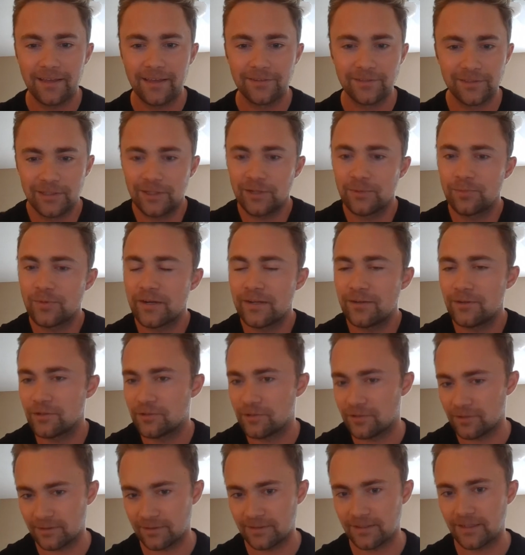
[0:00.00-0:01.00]
Celebrate your
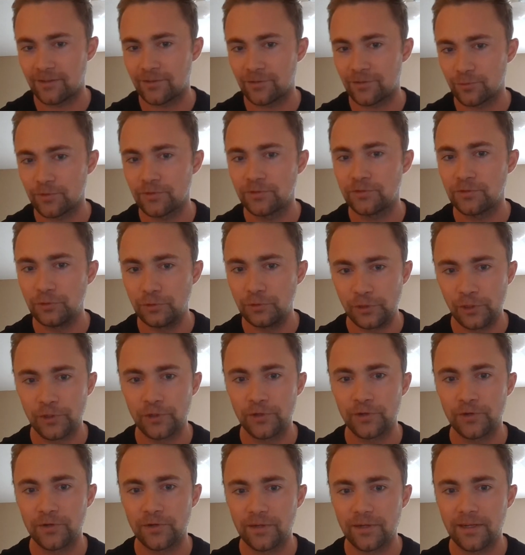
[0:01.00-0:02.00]
success once you
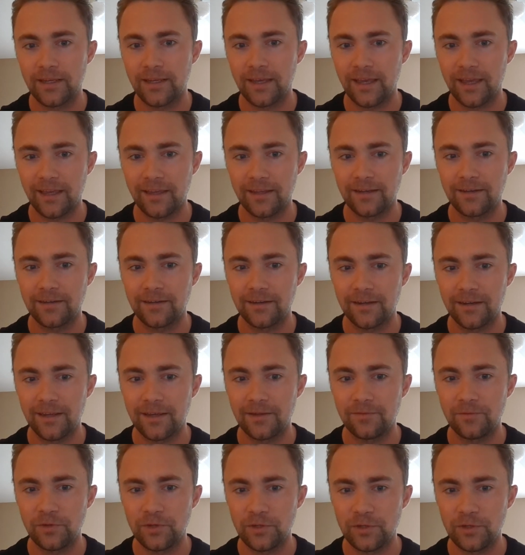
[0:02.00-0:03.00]
learn, and
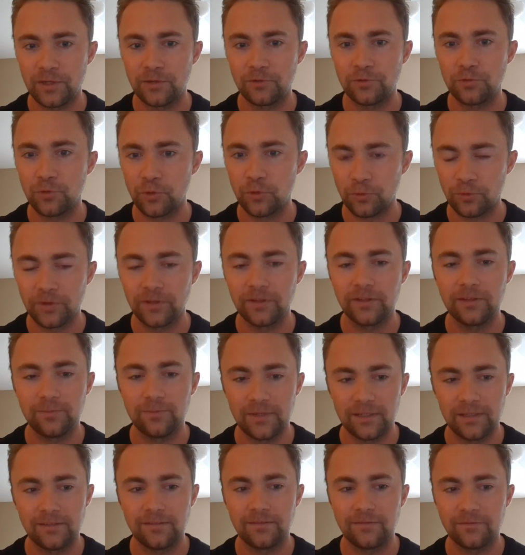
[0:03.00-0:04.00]
you will really
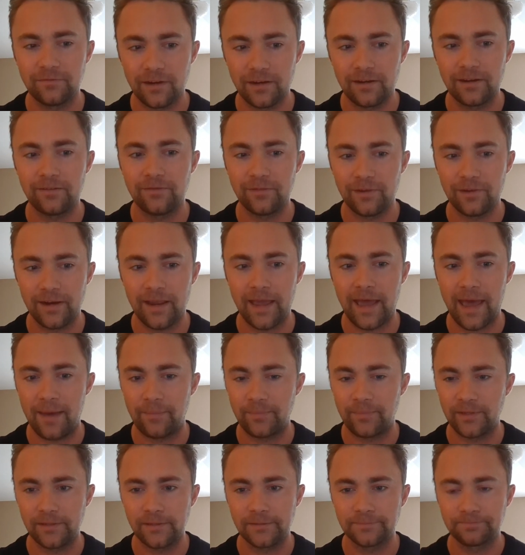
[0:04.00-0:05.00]
be very, very
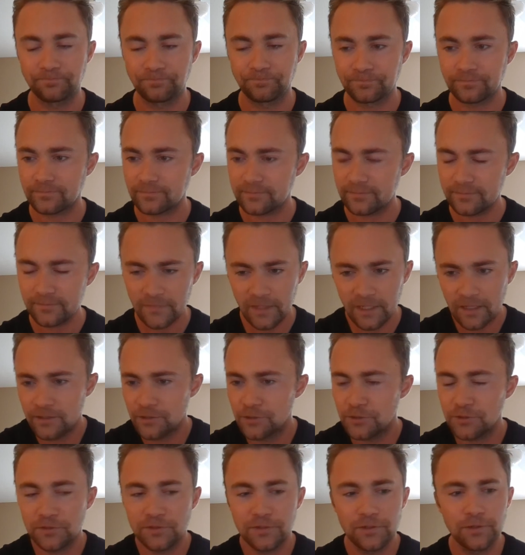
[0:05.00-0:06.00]
happy.
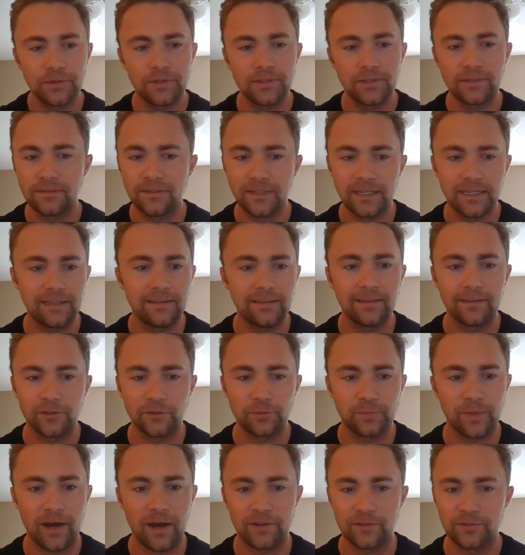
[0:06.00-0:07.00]
And just know that
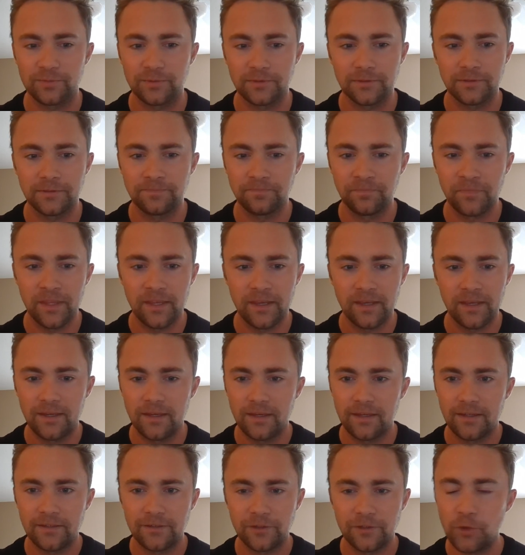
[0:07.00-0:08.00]
anything's possible.
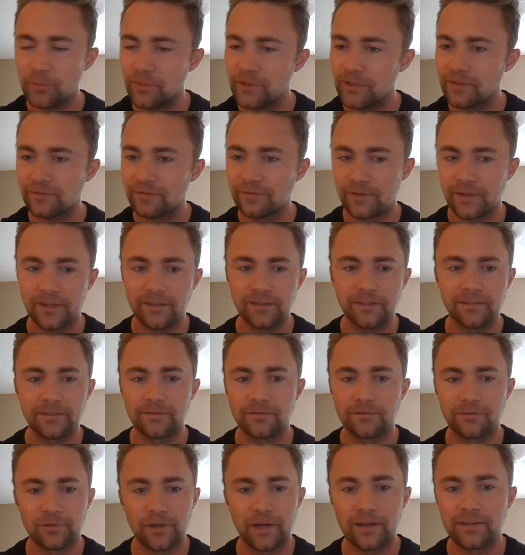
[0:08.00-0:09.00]
Don't be afraid to
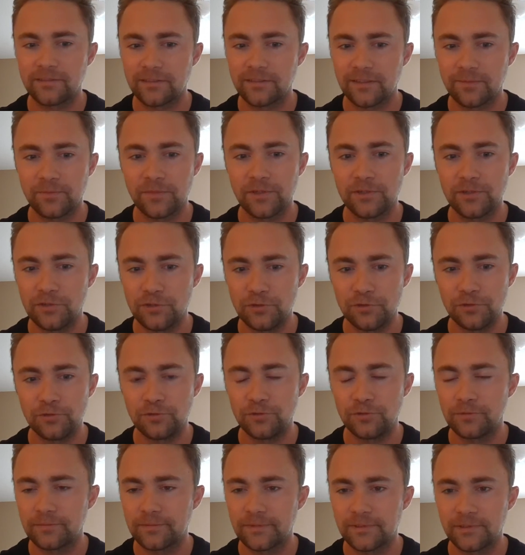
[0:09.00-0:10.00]
try something
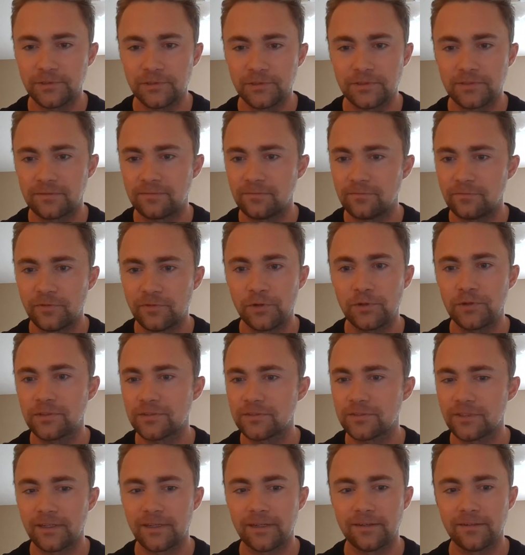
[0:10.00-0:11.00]
new. Just
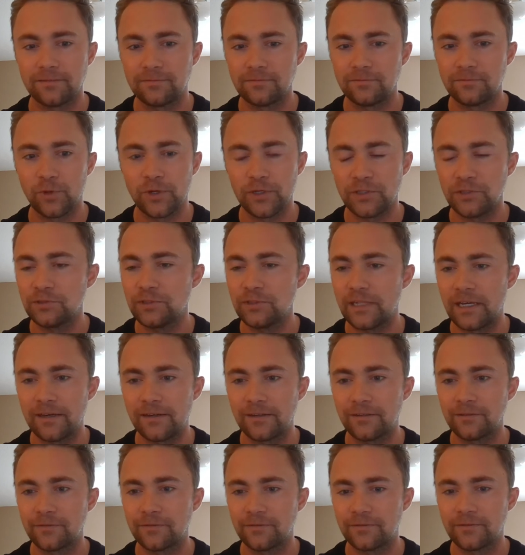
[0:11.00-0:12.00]
focus on what you
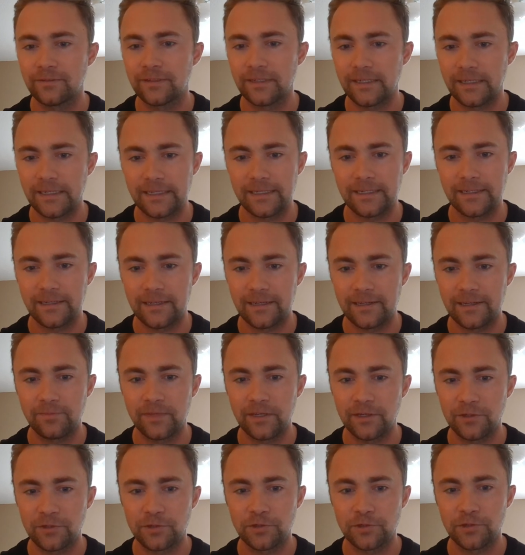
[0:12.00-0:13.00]
love, and
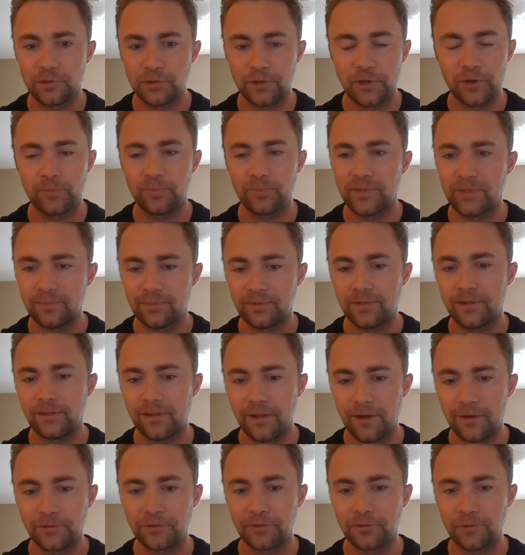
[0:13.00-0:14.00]
make sure you help people
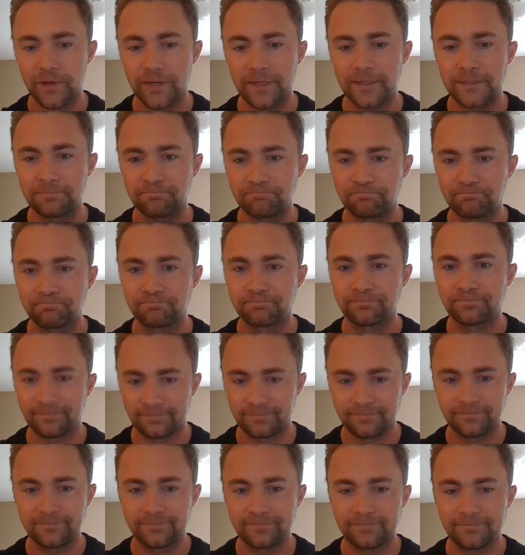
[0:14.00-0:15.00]
along the way.
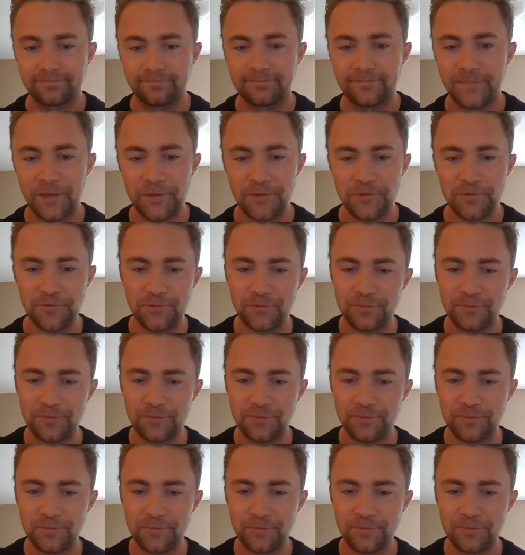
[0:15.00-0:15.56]
Thank